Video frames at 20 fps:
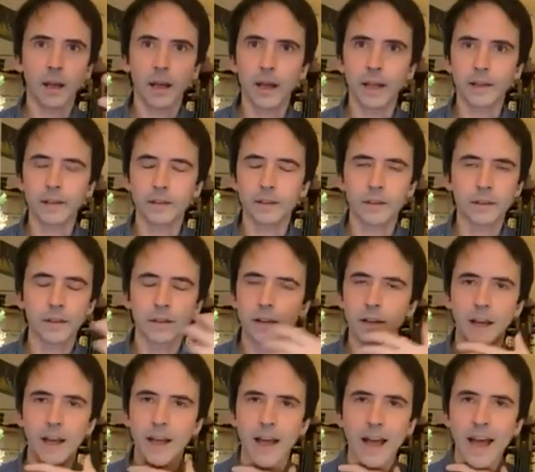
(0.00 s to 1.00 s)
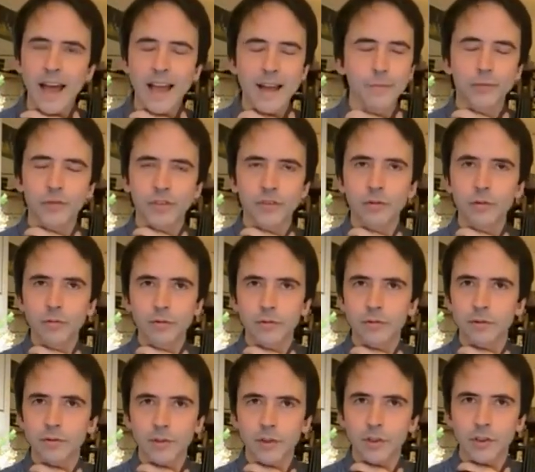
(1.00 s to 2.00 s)
and I am
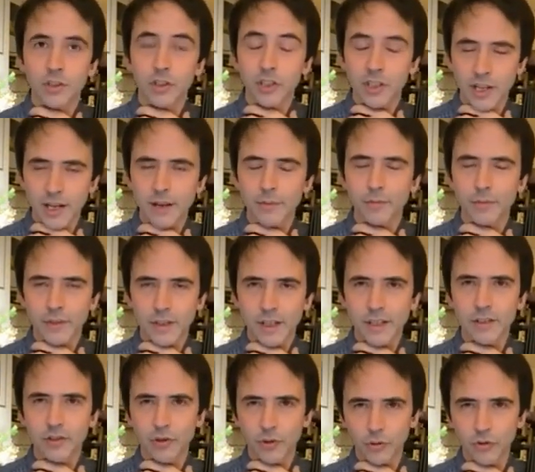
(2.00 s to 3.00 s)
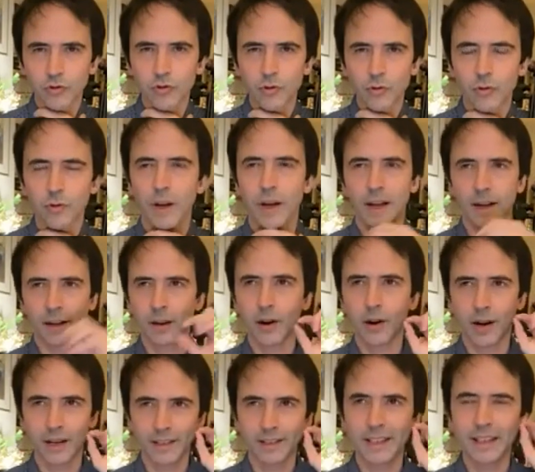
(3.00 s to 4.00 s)
so ashamed. That shows you how
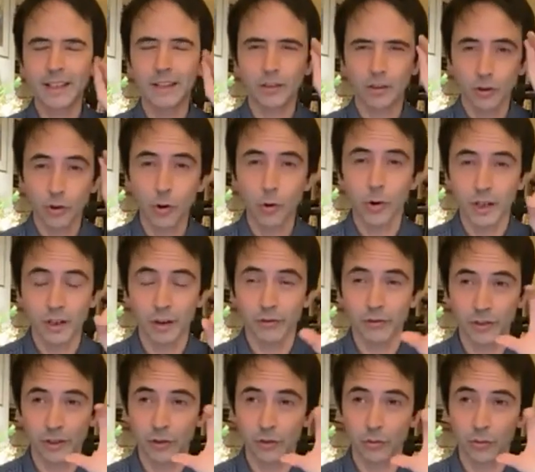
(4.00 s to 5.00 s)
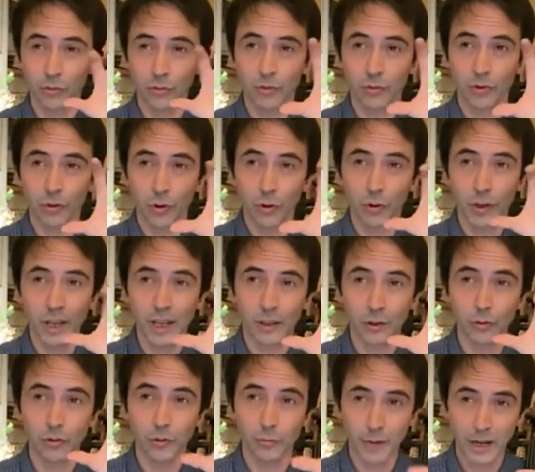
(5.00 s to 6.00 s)
I didn't go enough into looking
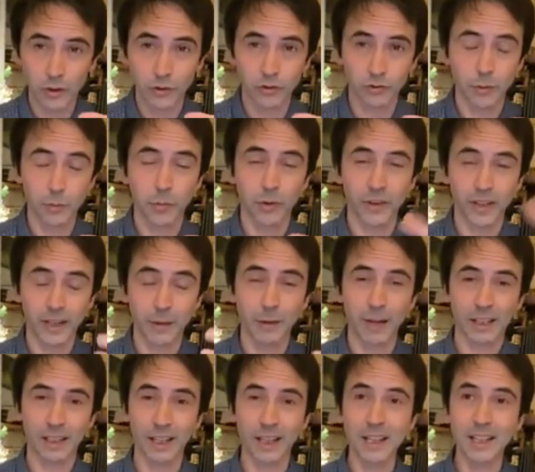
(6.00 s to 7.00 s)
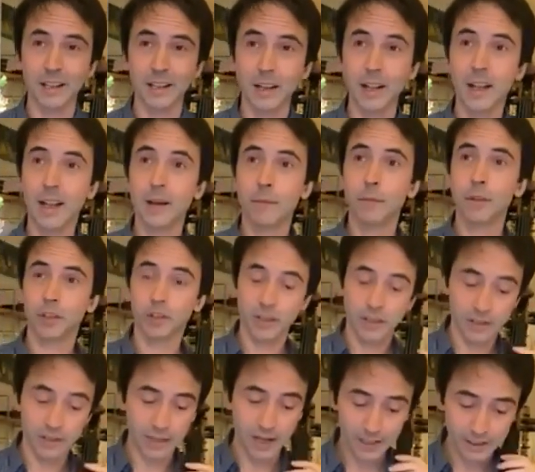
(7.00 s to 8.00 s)
into the manuscript of Anna Magdalena. But
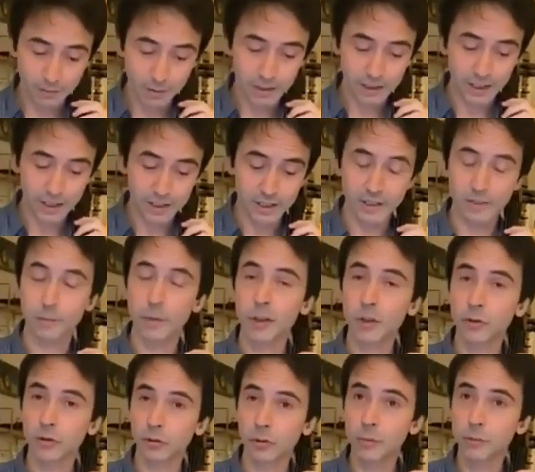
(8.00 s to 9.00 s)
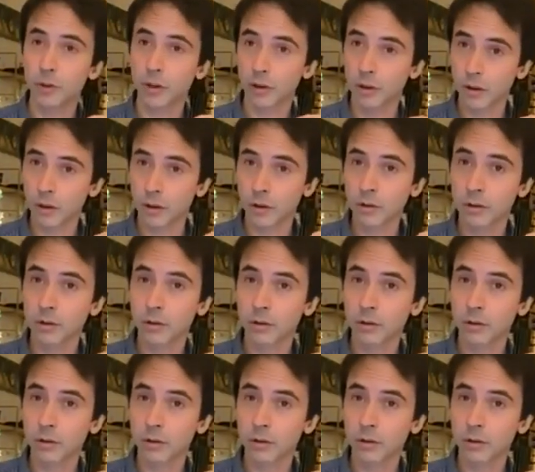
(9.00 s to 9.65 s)
in Anna Magdalena's manuscript, there